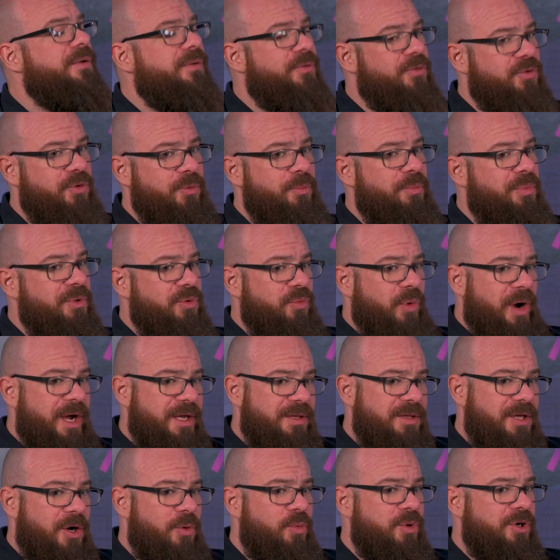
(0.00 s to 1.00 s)
So
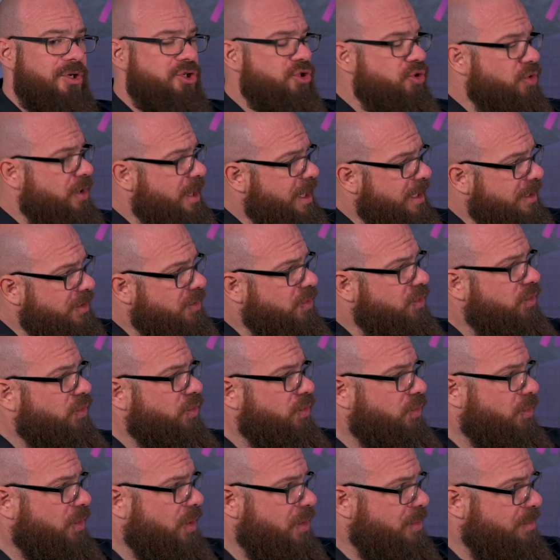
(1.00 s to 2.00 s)
right now we're trying to do
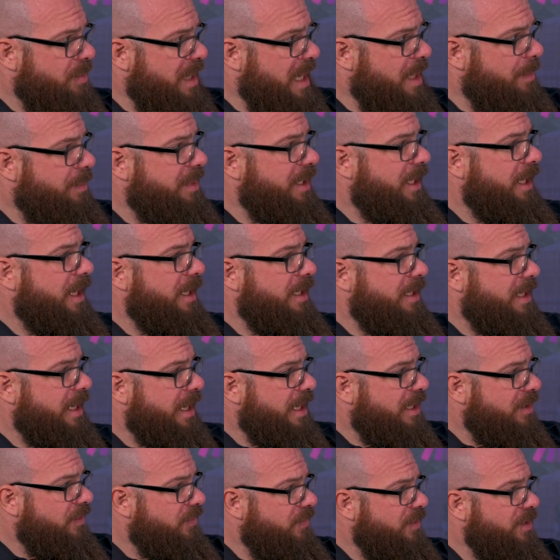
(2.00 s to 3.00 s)
road mapping in
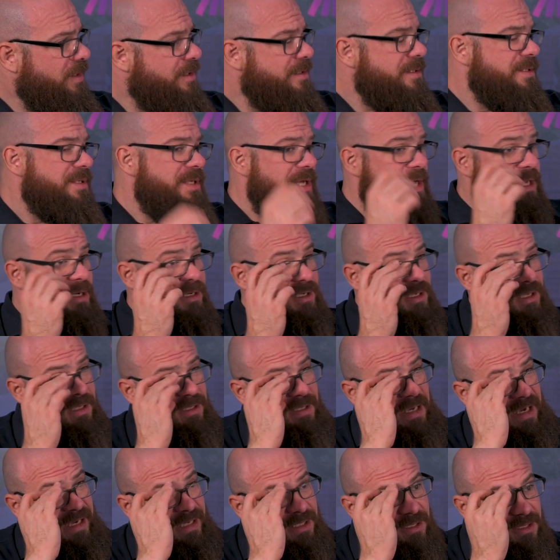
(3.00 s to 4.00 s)
Gantt views, and it
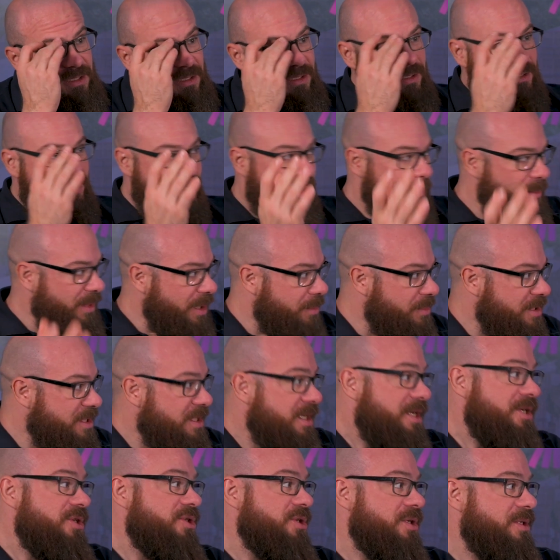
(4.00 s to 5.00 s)
has some
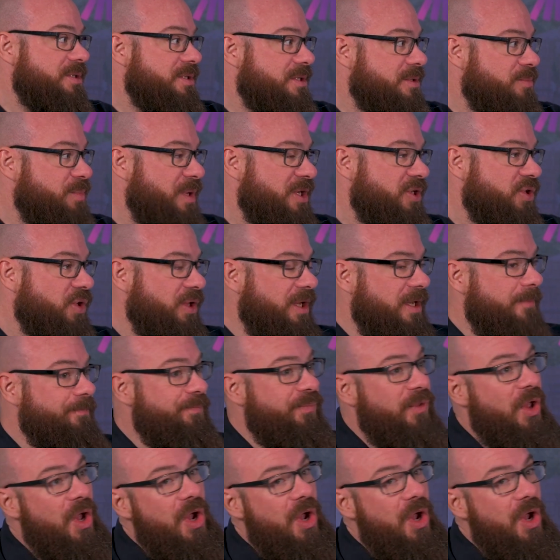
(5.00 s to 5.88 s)
limitations, especially